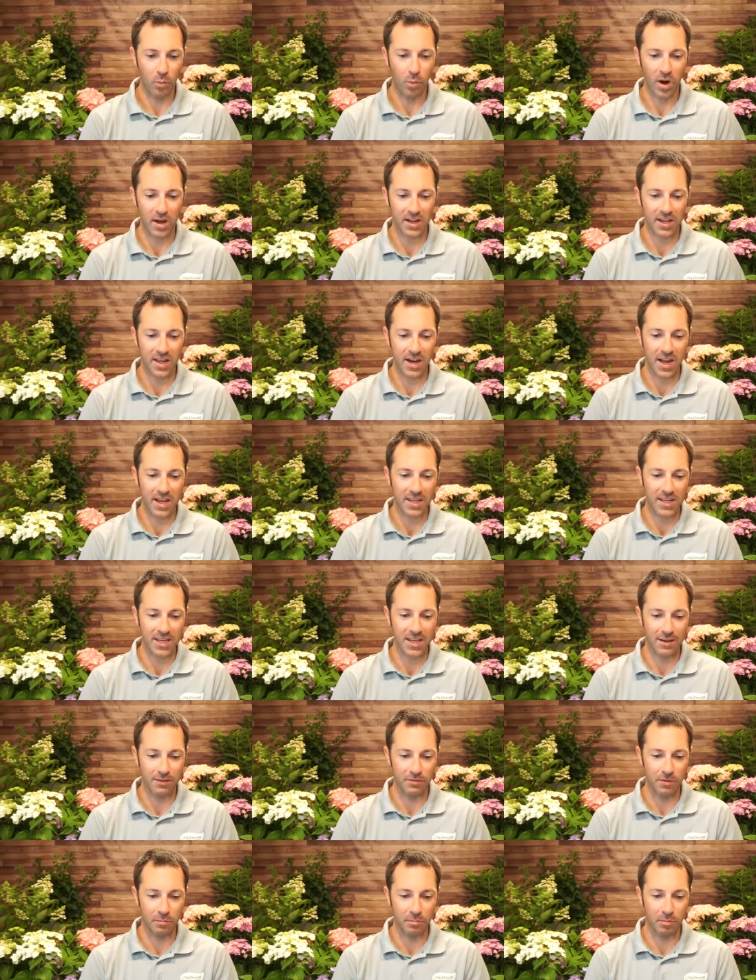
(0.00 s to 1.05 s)
What can I
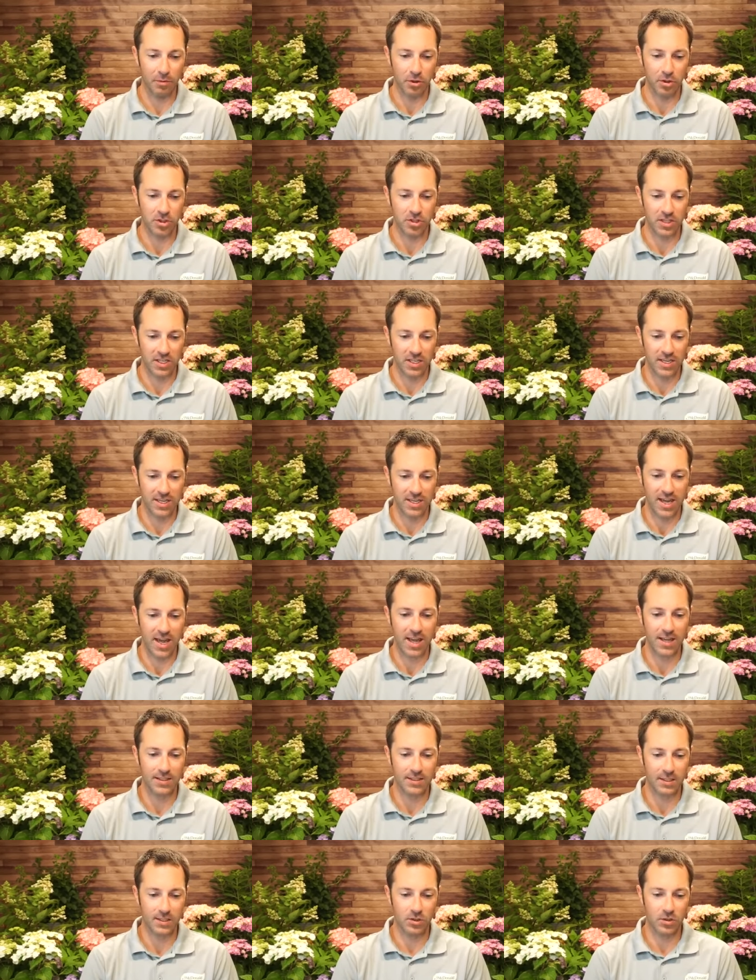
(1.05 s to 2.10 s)
give the bush to
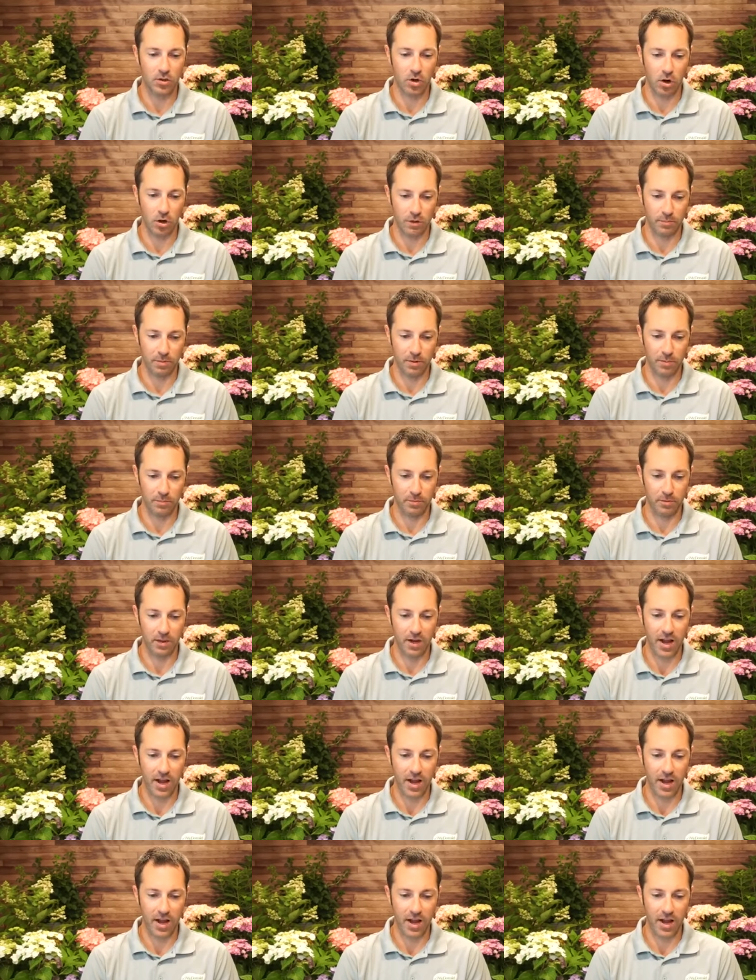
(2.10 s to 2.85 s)
get dark purple?